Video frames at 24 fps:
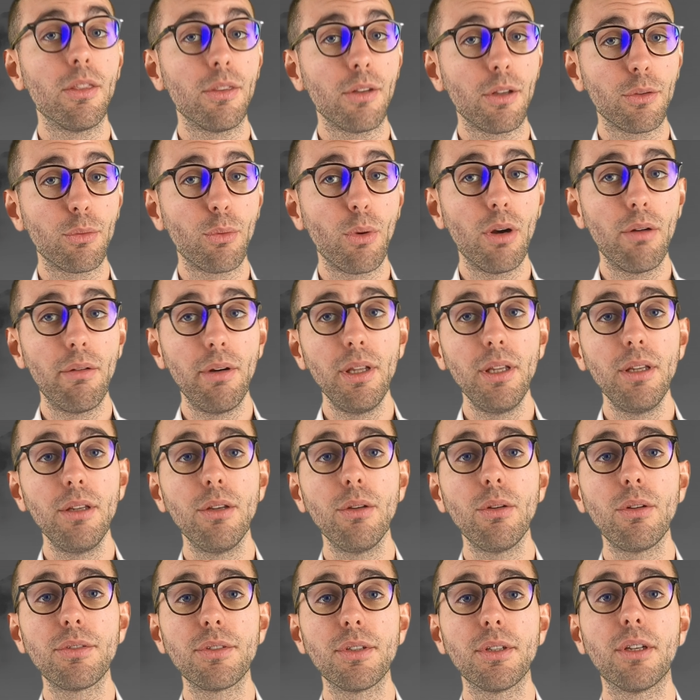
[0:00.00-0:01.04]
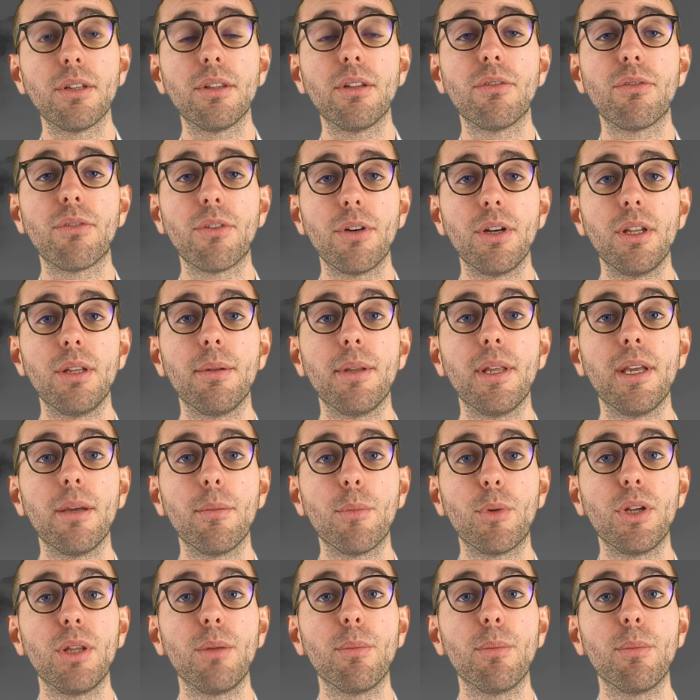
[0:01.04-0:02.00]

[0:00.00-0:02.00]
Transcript: Don't worry, you also get the 30-day